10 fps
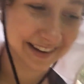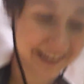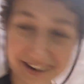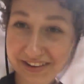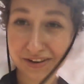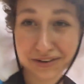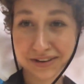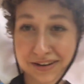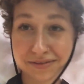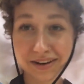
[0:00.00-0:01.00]
yeah, they're
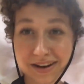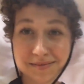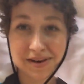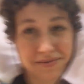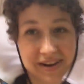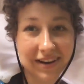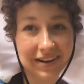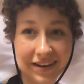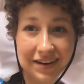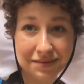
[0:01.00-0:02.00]
holding up fine. My feet kind of
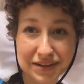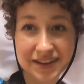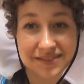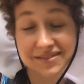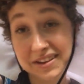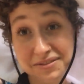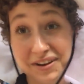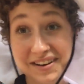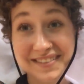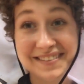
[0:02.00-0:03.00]
hurt, but they're fine.